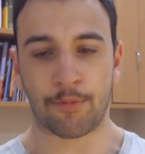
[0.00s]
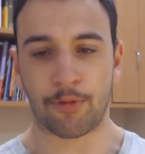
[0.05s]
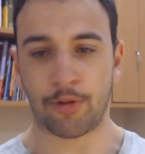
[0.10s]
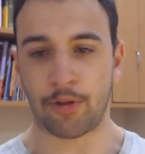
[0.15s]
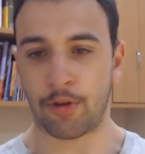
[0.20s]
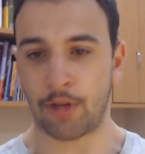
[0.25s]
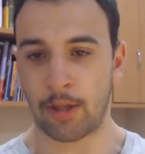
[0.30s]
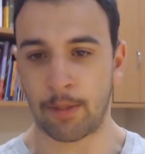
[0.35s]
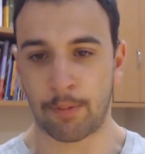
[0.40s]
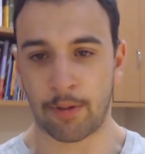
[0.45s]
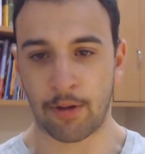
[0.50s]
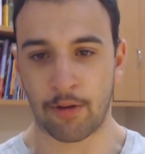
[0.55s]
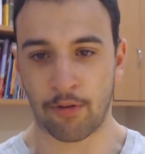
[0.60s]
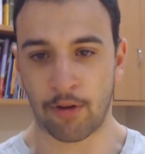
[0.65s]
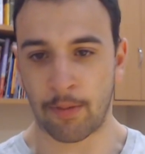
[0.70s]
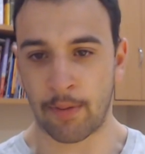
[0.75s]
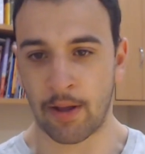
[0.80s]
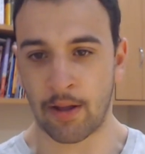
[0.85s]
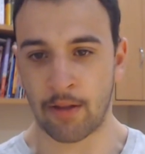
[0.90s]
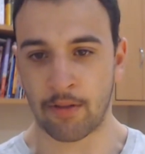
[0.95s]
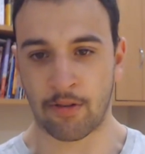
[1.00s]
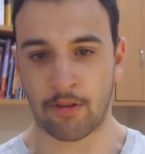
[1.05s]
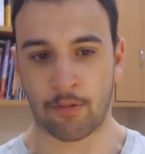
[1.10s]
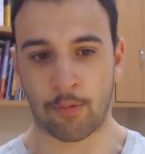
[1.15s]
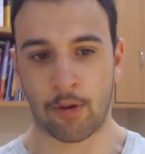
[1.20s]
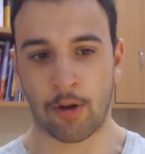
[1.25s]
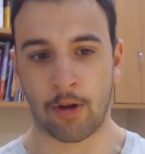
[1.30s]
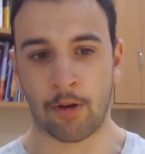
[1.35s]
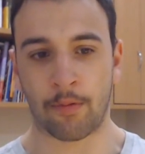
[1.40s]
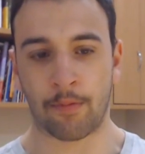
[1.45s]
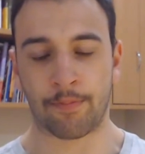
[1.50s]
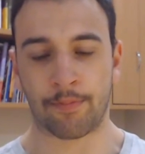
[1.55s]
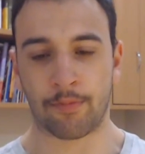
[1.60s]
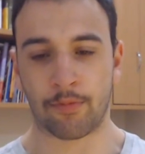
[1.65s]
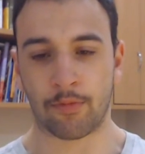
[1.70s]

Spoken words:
MP rebounds as well.